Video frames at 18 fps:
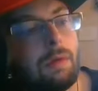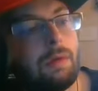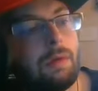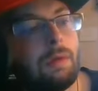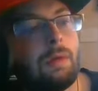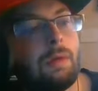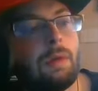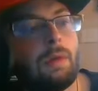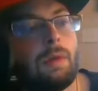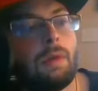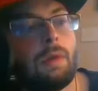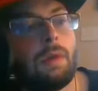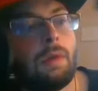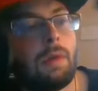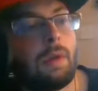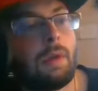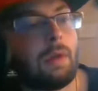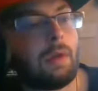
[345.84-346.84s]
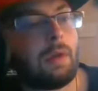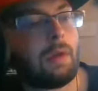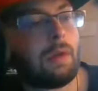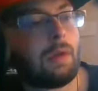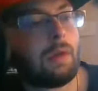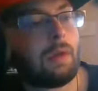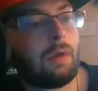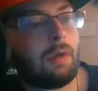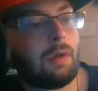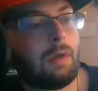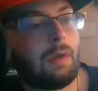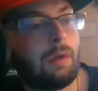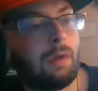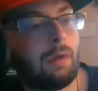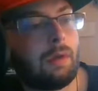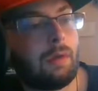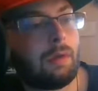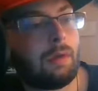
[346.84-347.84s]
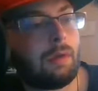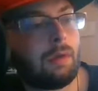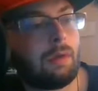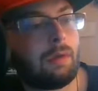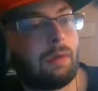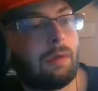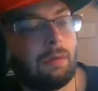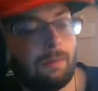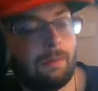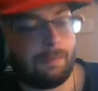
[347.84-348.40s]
[no speech]